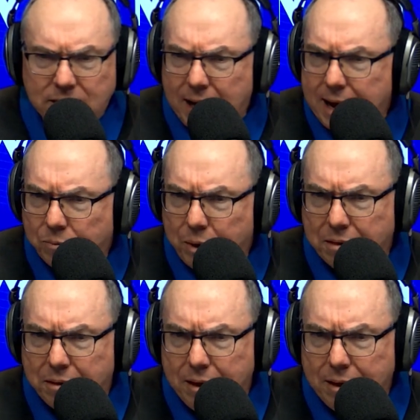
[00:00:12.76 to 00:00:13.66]
start
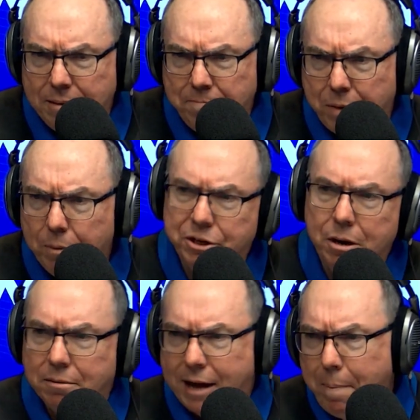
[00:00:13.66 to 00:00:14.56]
with uh, it was
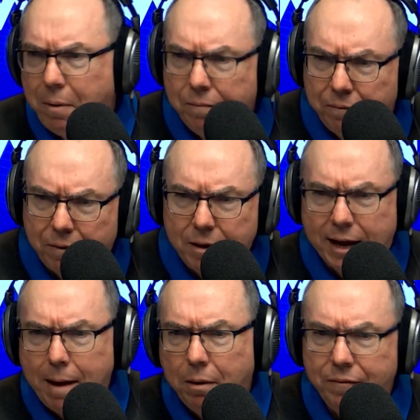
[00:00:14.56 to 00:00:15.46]
going to, a couple of a uh,
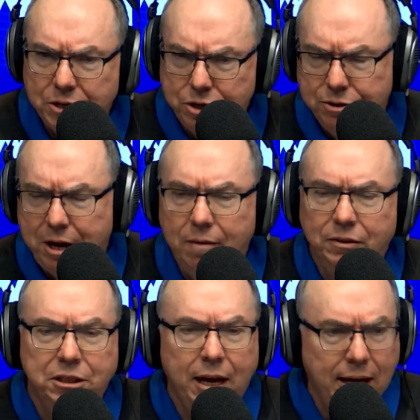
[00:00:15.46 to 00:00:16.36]
couple of issues
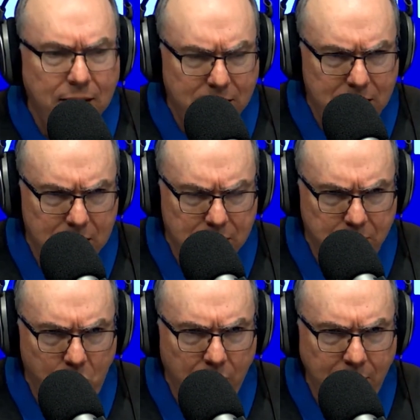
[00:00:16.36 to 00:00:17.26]
overseas this
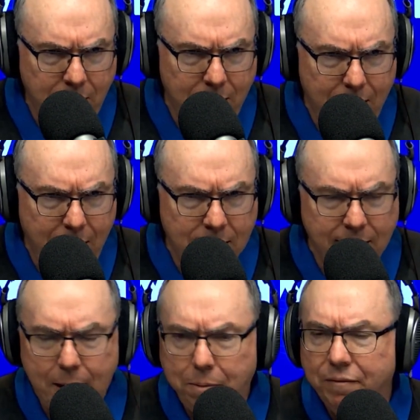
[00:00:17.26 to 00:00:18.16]
morning, and
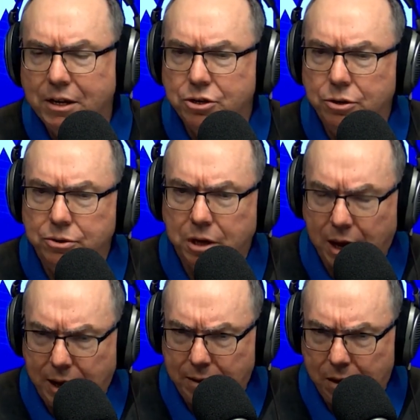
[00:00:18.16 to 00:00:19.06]
a couple of issues
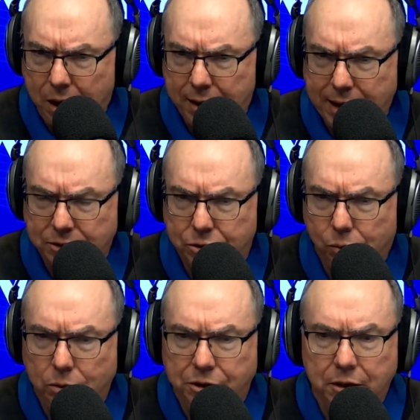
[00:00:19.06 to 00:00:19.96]
here on our
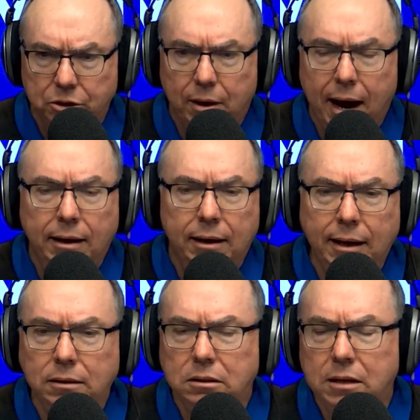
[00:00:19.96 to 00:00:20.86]
shores in Australia.
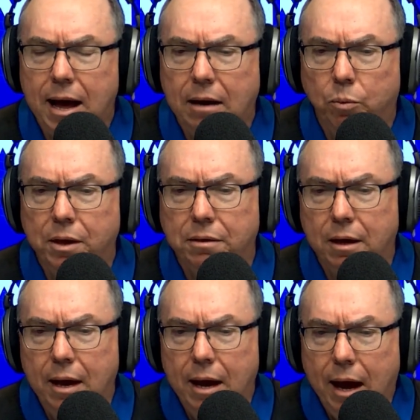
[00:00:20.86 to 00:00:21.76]
Let's start with
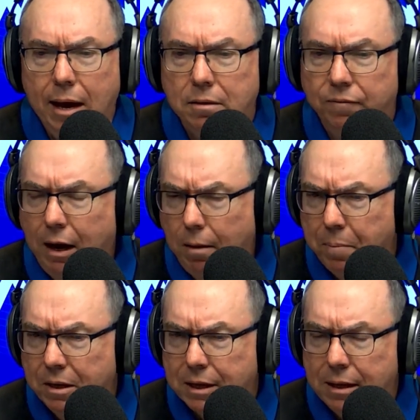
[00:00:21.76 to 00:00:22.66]
a
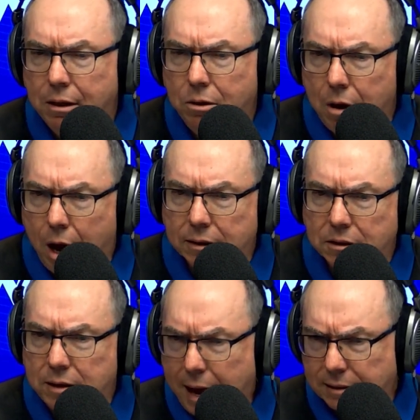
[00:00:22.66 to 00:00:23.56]
development in the
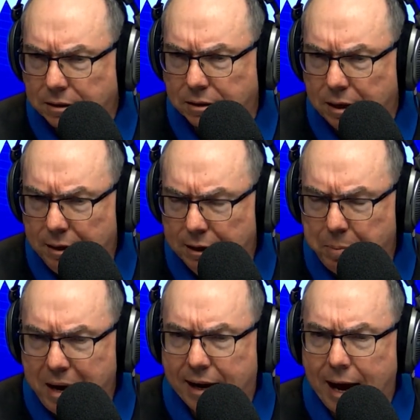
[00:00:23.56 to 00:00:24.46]
United States, and
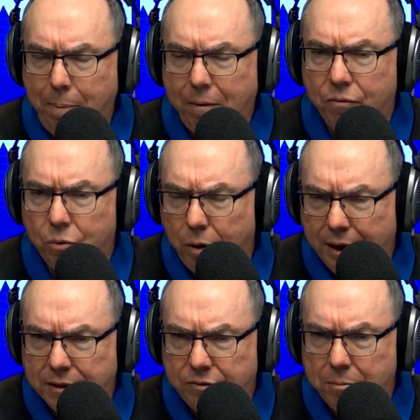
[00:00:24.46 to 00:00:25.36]
there's been a couple of
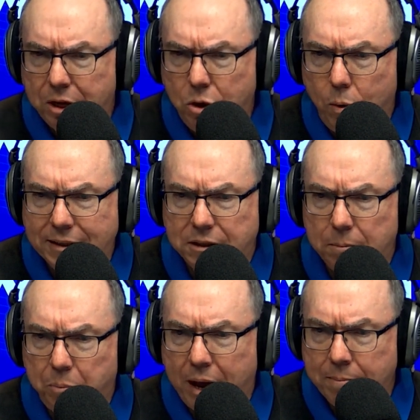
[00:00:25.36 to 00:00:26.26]
rulings from the U.S.
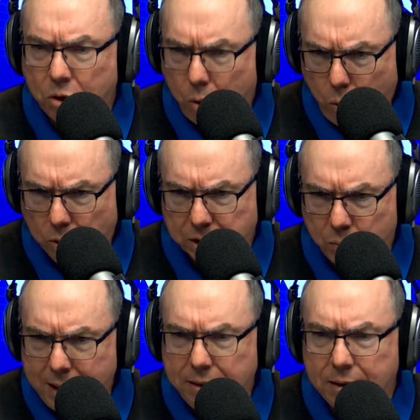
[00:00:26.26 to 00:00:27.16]
Supreme Court.
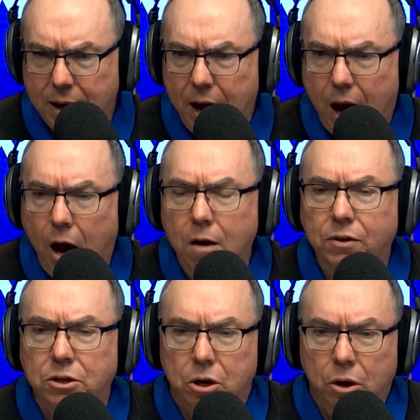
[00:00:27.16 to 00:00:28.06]
One that
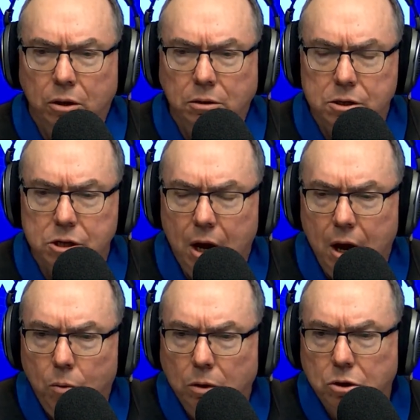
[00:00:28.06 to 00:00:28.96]
overturns
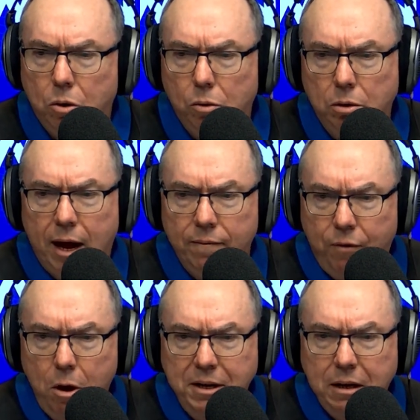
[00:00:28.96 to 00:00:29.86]
what's called
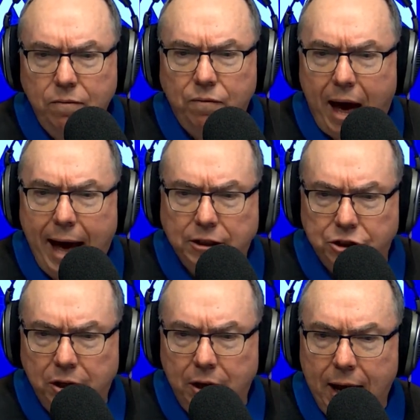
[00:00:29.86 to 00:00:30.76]
affirmative
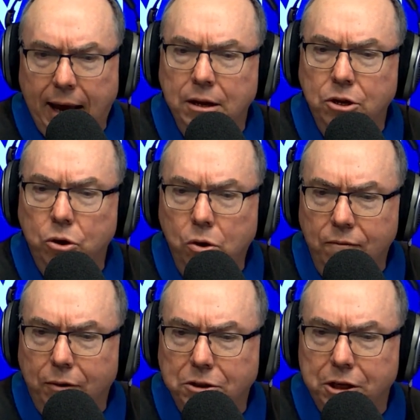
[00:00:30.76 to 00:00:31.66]
action in
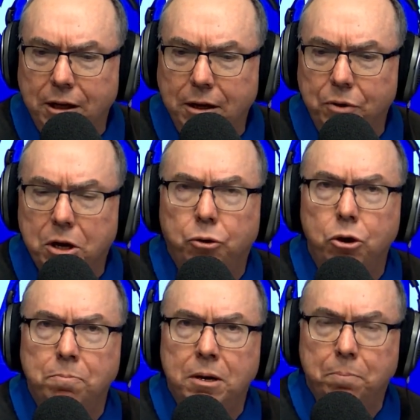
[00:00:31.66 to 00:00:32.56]
university
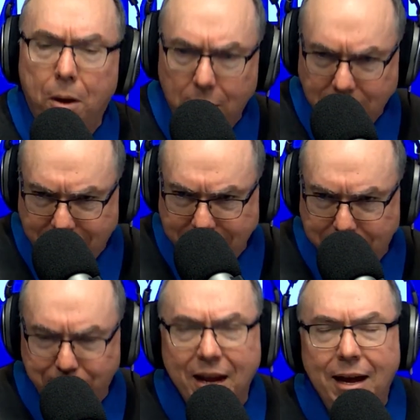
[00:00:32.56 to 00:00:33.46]
recruitment
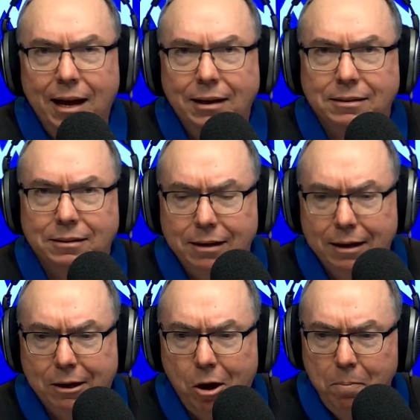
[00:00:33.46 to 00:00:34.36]
policies. As
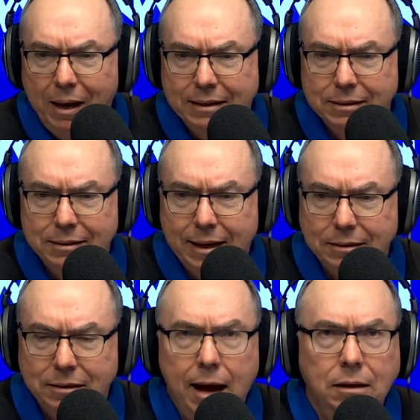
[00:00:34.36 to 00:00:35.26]
uh, complex as
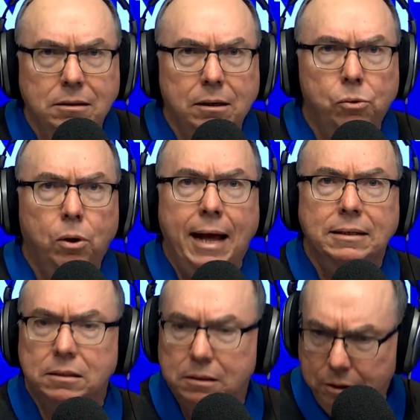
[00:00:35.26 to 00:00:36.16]
that sounds, it all
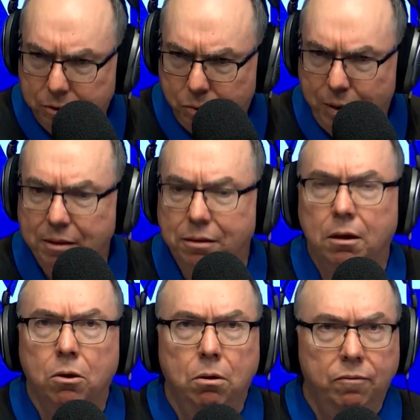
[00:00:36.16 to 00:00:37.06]
has to do with
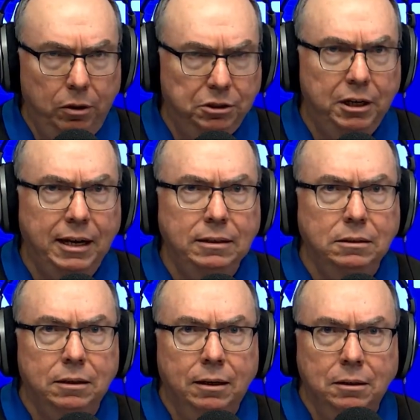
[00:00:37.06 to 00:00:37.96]

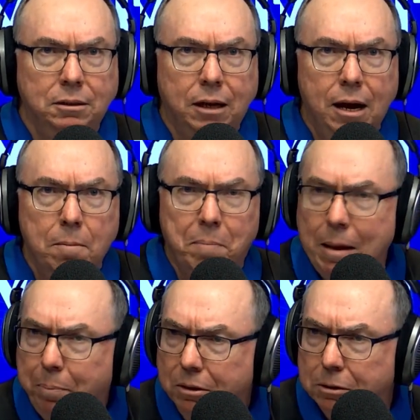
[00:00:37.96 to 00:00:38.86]
universities and
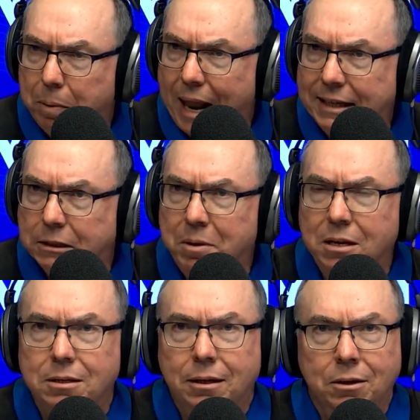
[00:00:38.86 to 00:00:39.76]
people's
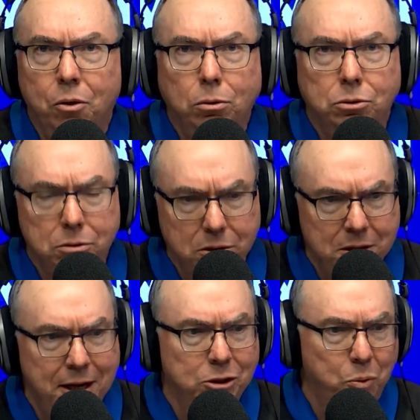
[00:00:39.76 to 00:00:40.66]
placement and all sorts
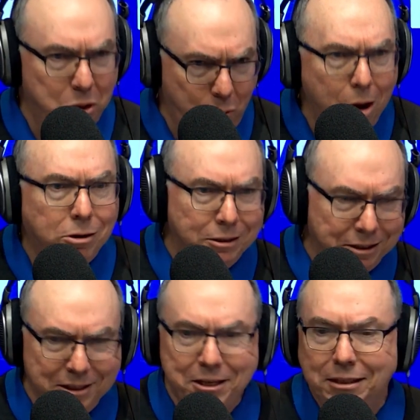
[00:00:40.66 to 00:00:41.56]
of things with
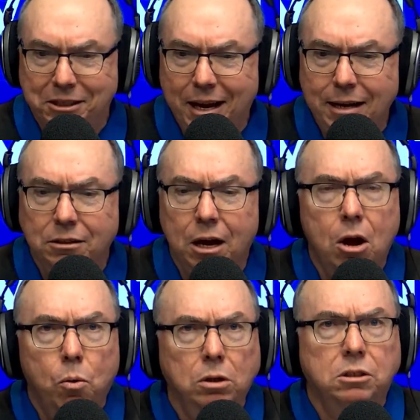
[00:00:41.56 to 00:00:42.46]
quotas and such things.
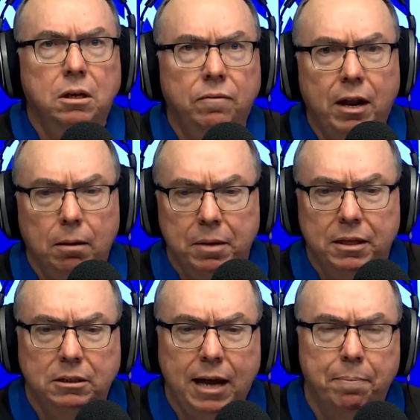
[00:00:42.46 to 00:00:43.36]
What's the
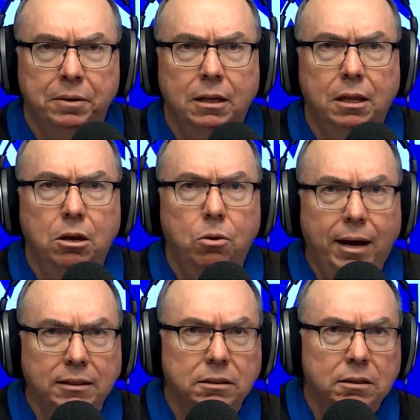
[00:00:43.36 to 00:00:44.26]
development that's happened in the
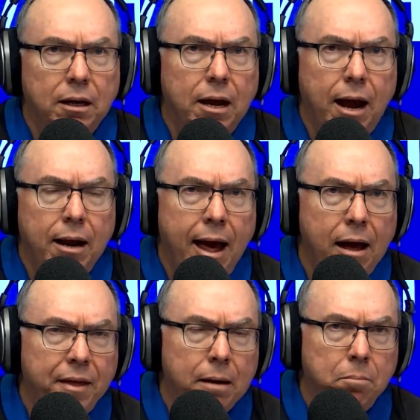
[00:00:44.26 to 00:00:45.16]
US and
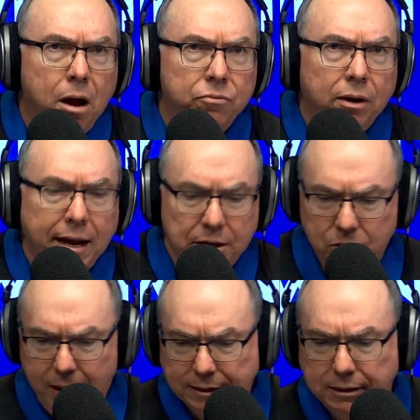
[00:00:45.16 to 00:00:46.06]
how that might relate
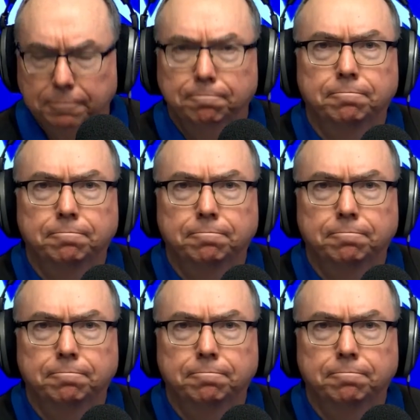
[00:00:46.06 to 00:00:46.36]
to us?